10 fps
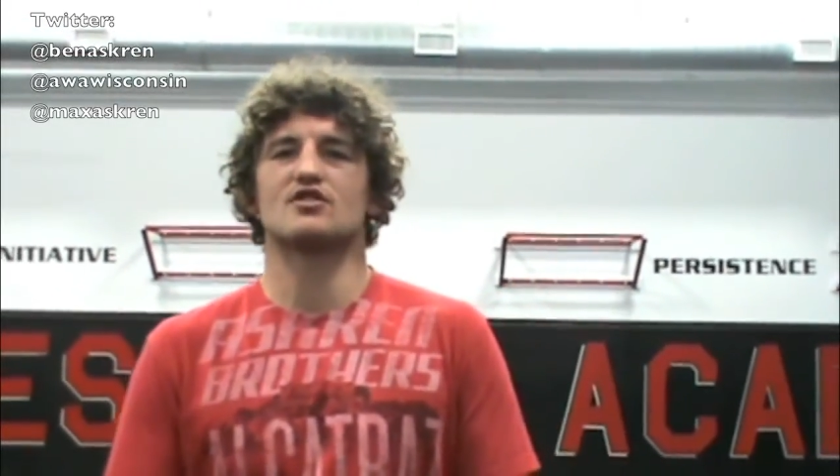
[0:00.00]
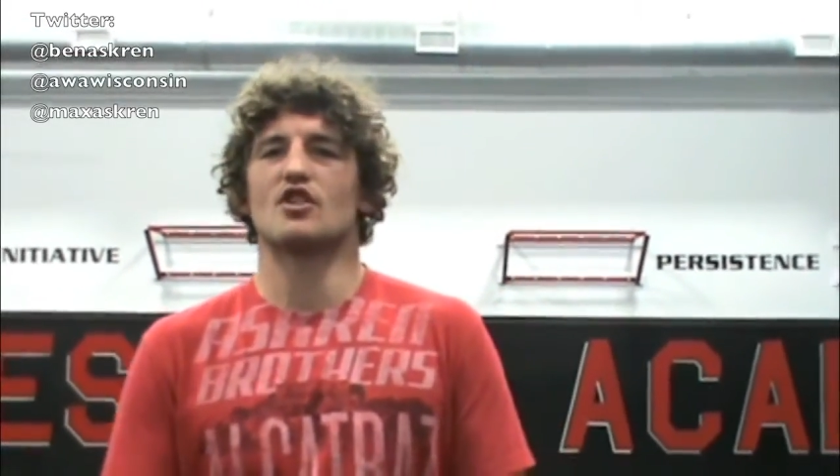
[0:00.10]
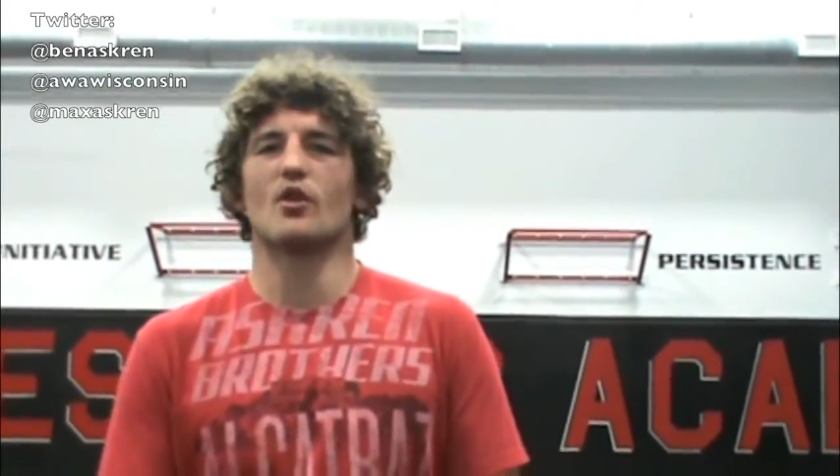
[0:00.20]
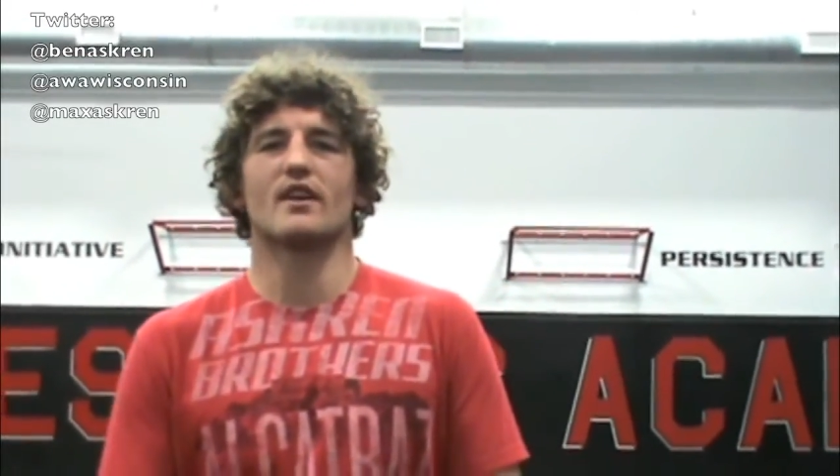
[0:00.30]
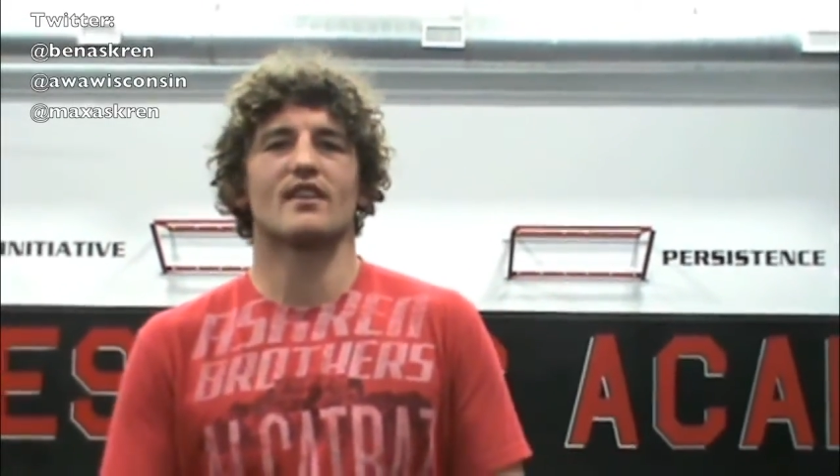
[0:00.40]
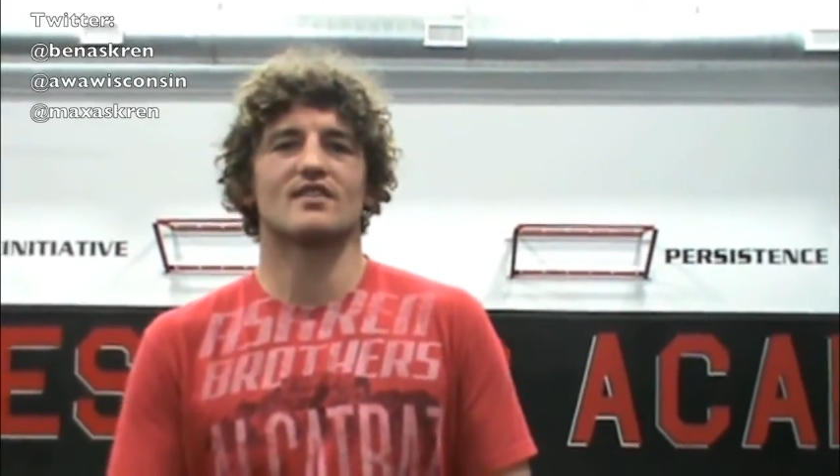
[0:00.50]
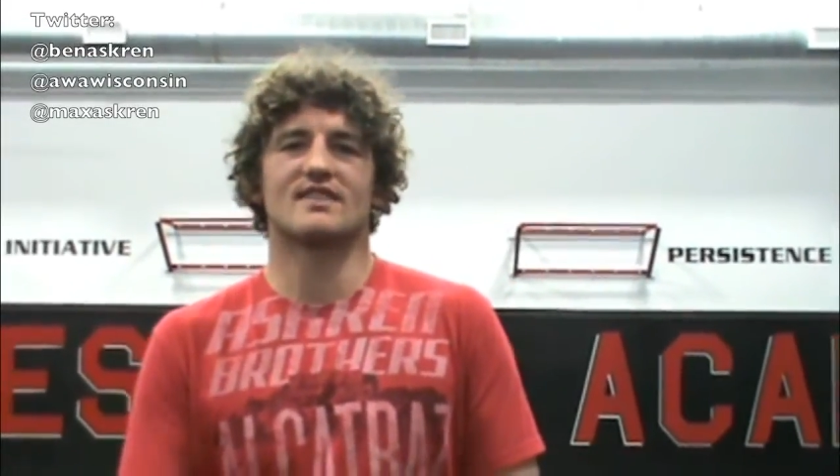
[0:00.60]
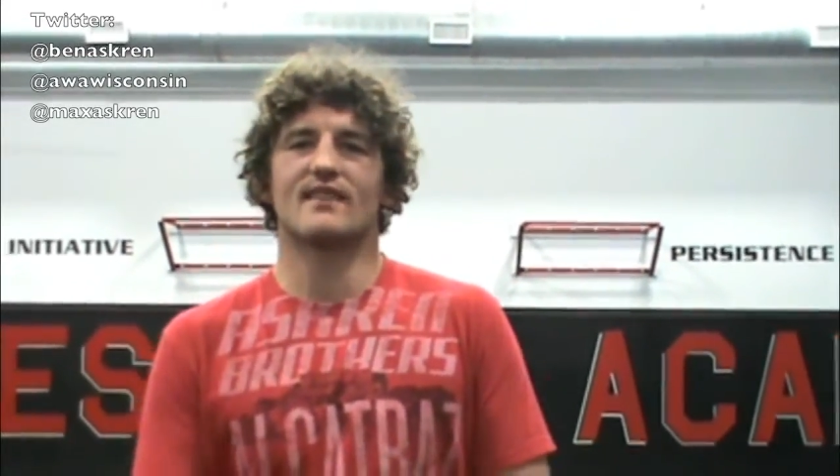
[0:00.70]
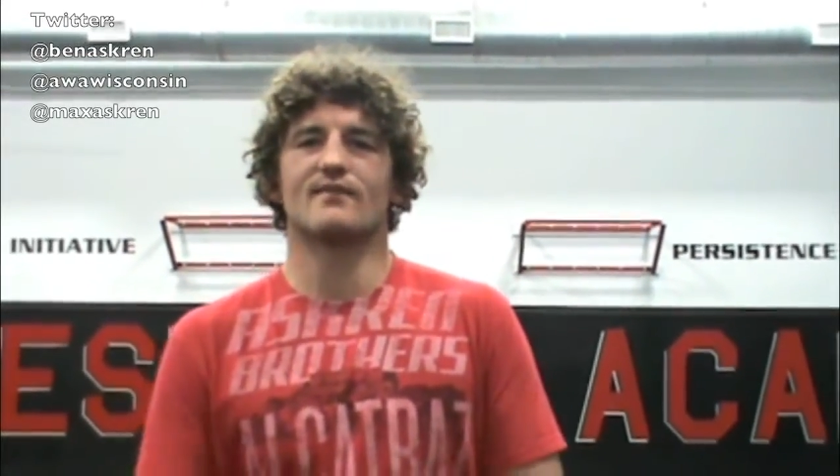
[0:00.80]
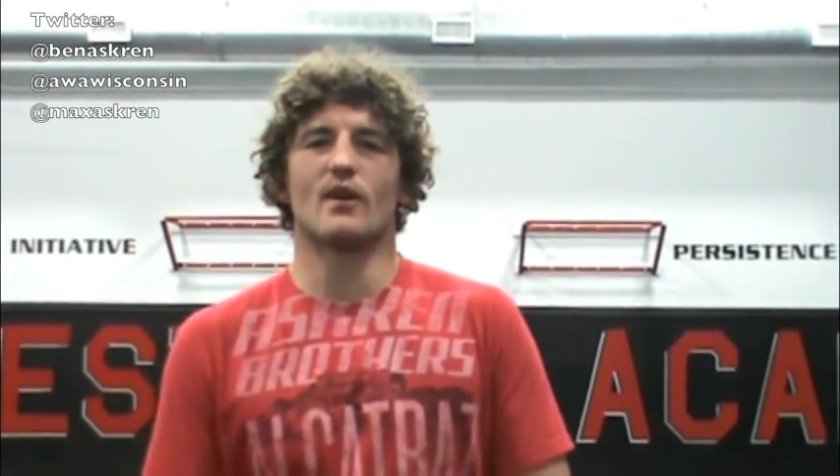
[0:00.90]
are joking or
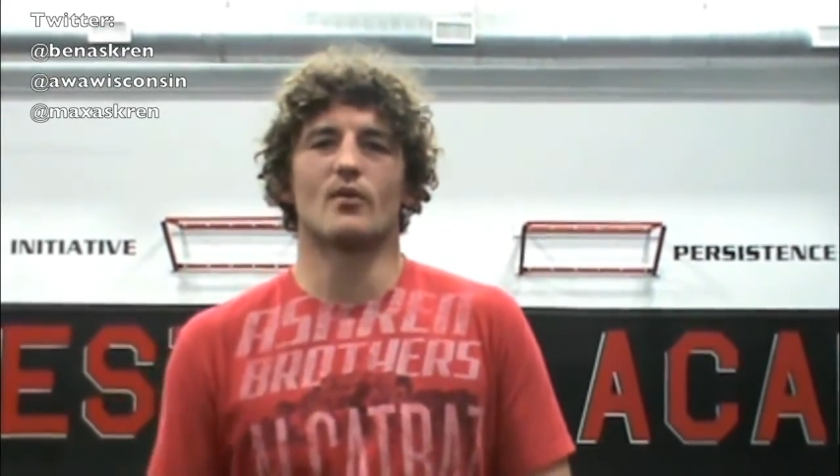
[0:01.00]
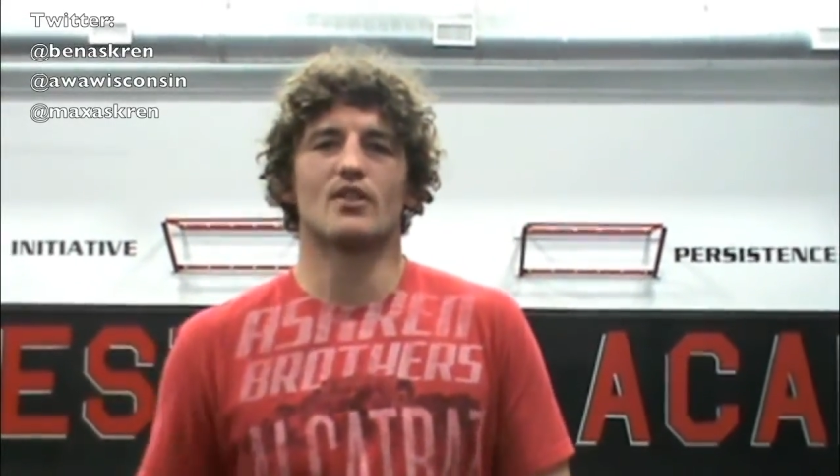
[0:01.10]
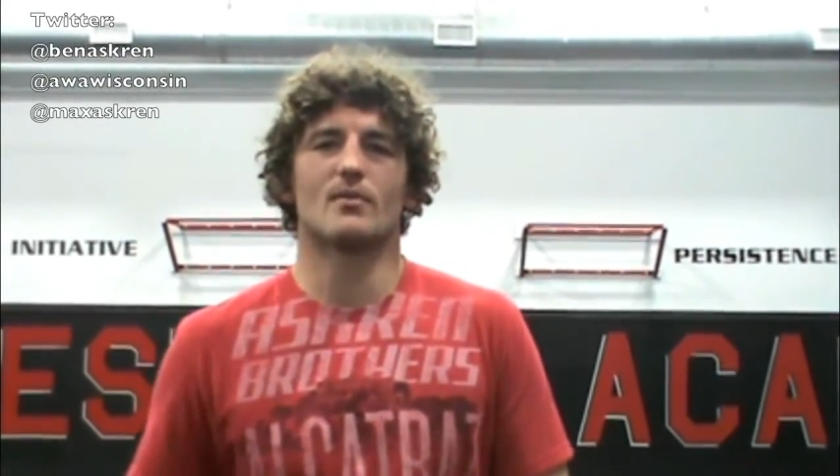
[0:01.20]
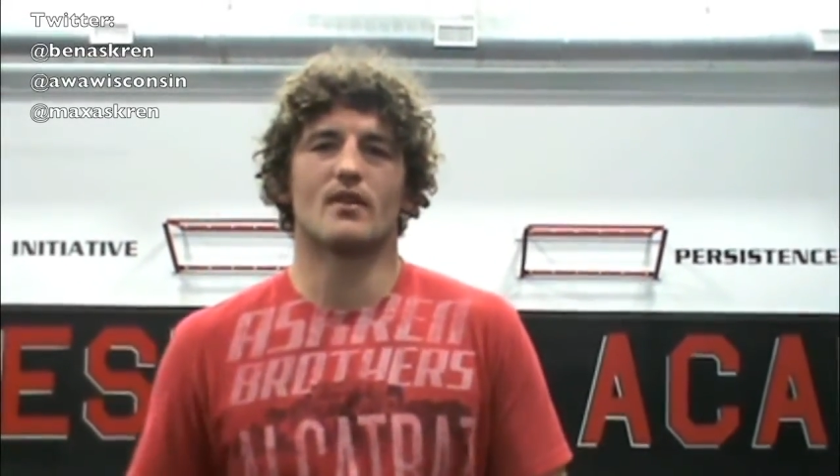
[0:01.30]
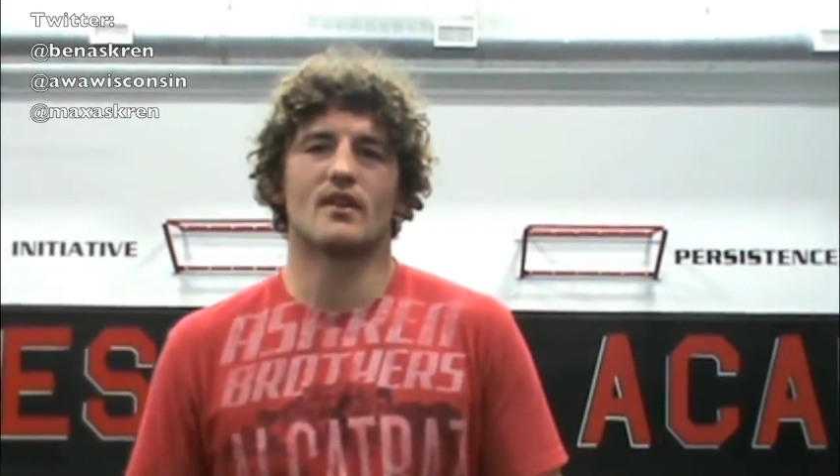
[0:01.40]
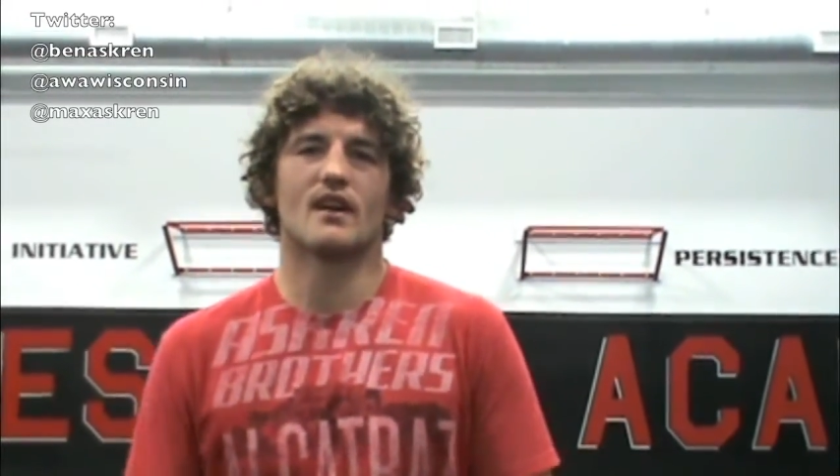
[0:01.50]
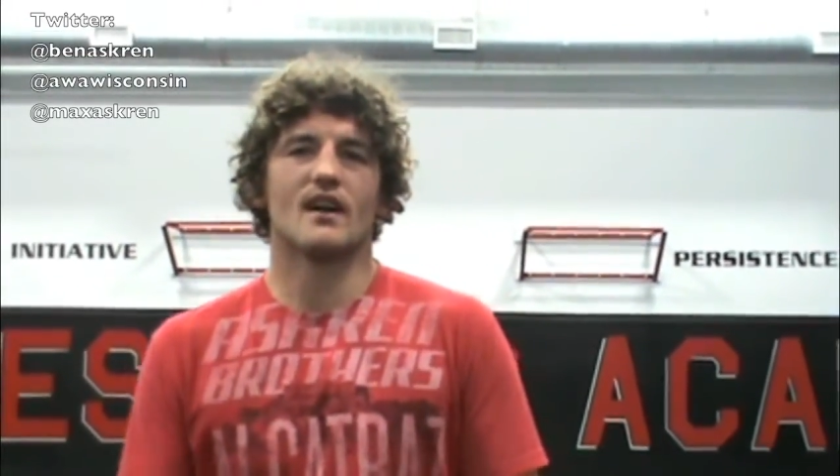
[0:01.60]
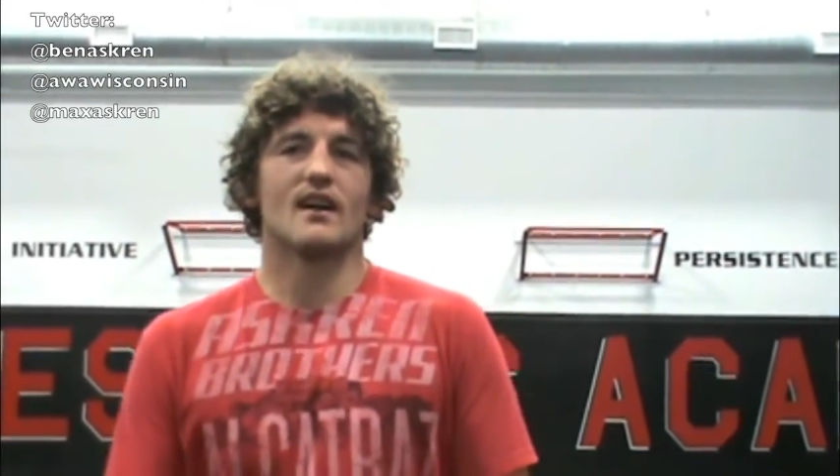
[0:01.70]
just having fun with them, or,